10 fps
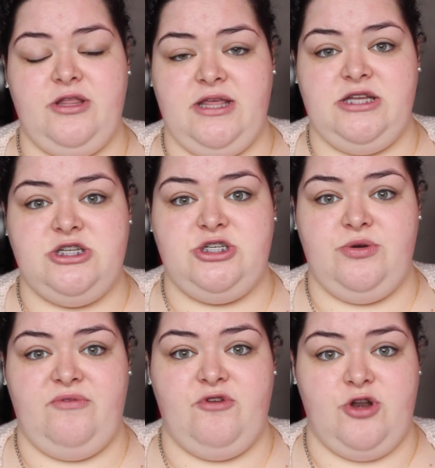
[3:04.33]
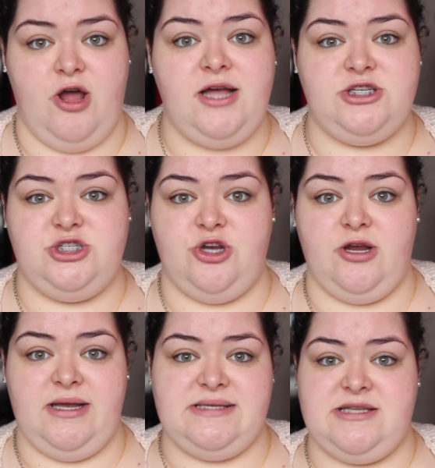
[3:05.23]
good thing to do if you're not
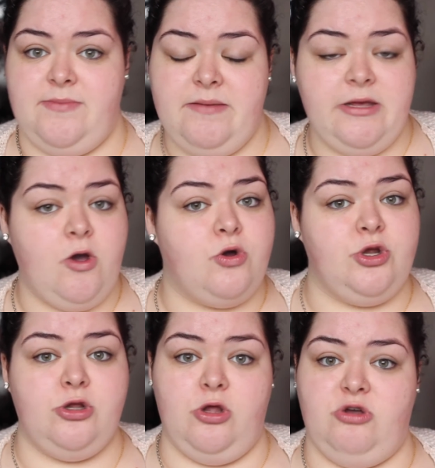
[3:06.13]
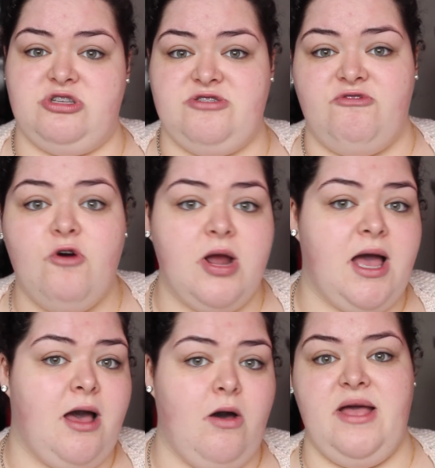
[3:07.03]
sure is to maybe go to your local
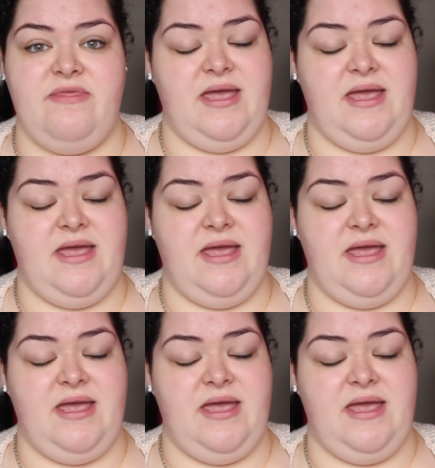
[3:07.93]
Sephora.